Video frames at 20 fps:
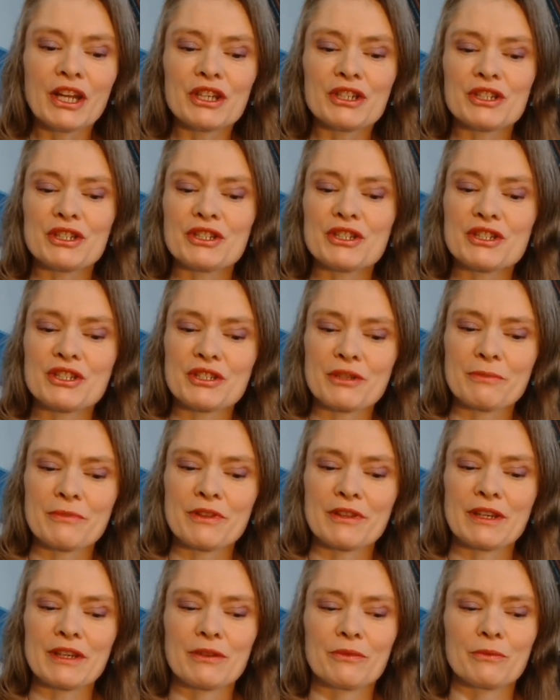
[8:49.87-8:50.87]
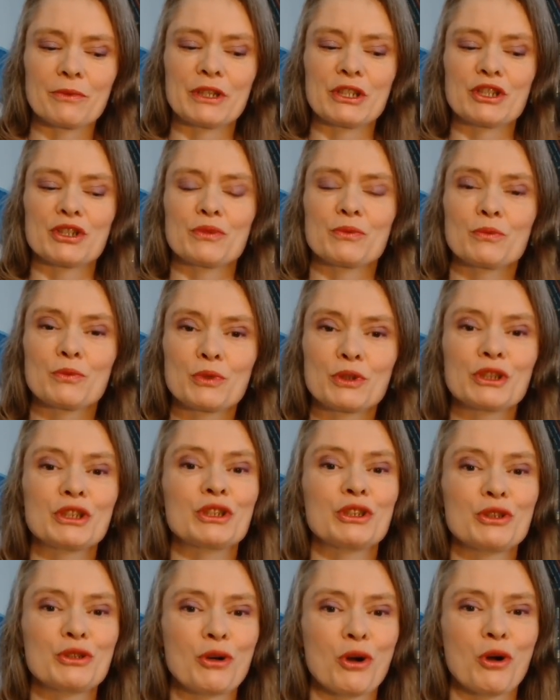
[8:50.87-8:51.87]
to something which wouldn't
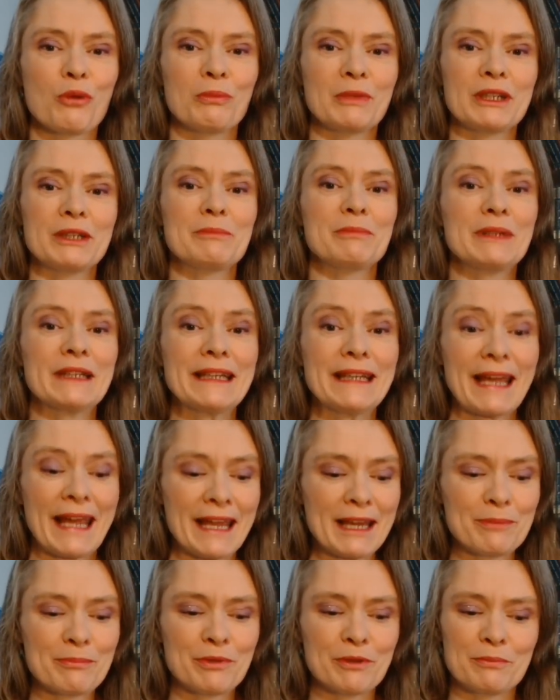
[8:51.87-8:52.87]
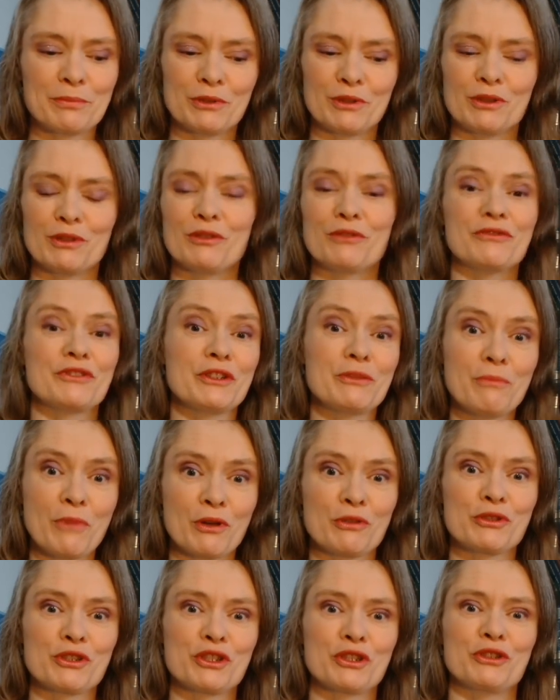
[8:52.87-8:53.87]
normally be capable of
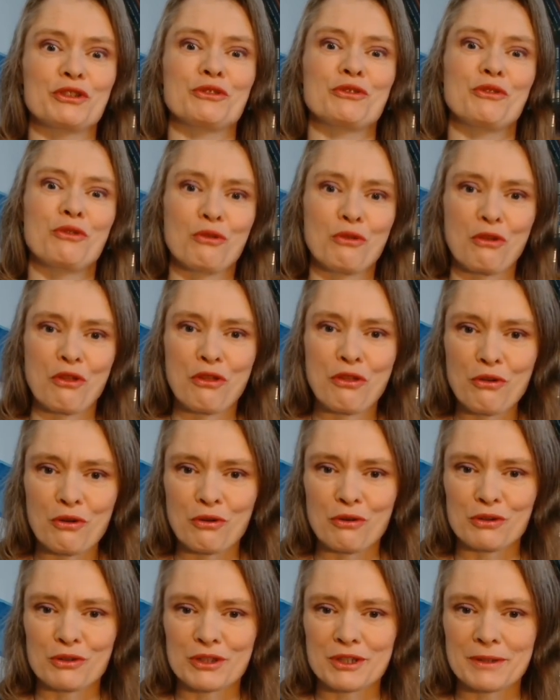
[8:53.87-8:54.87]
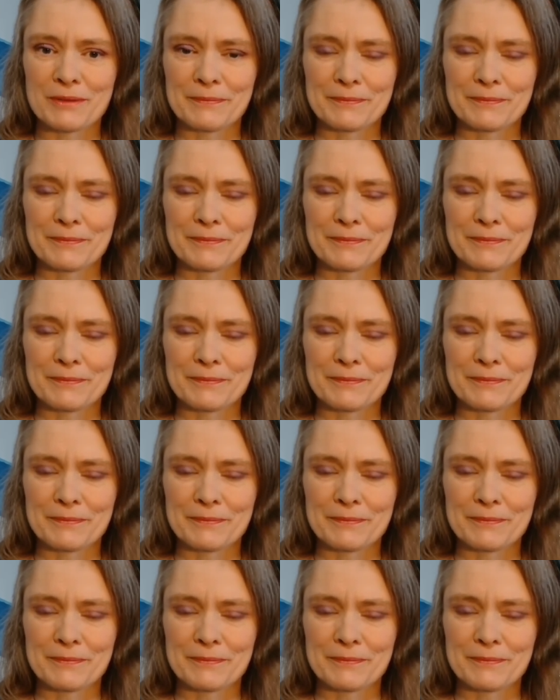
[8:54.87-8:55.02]
emotion or thought.